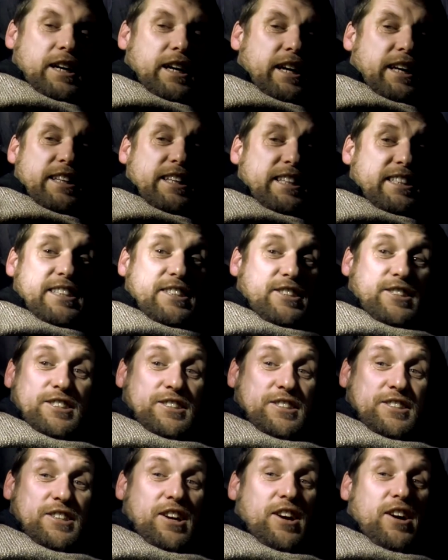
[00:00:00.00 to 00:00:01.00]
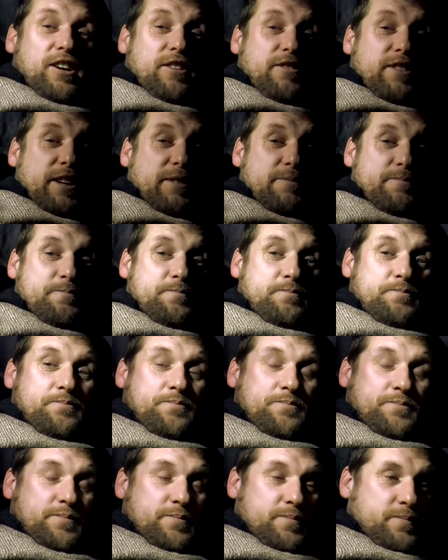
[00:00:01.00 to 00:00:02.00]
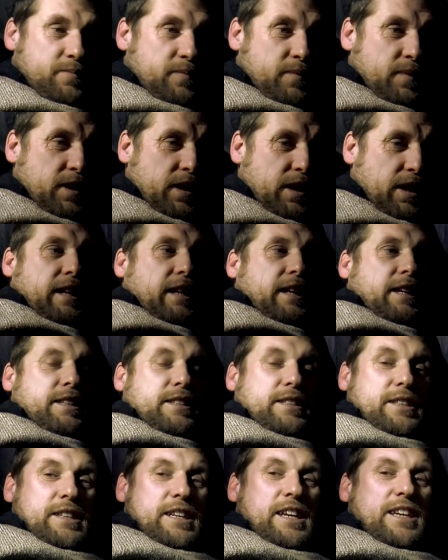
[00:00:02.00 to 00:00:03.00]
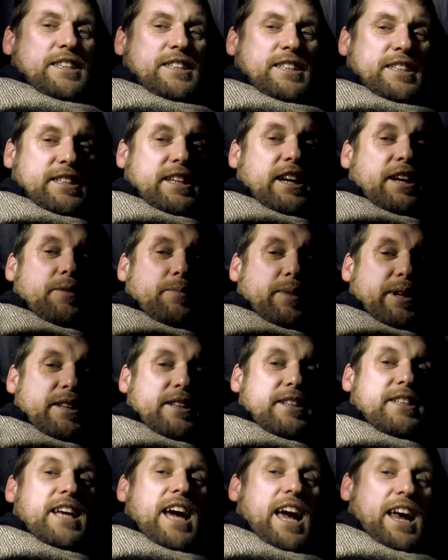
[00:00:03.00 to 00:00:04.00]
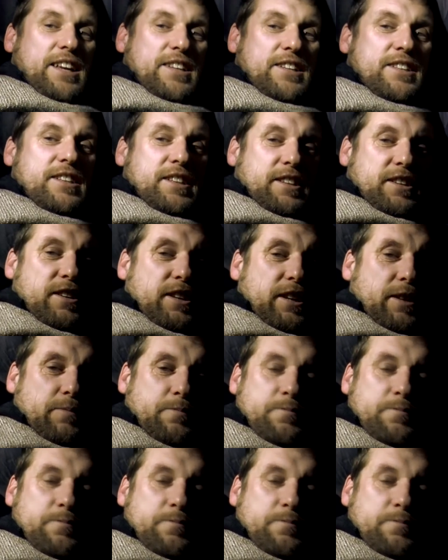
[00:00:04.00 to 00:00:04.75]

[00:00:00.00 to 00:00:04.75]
and this is just the start of it. So this is going to be the test tonight,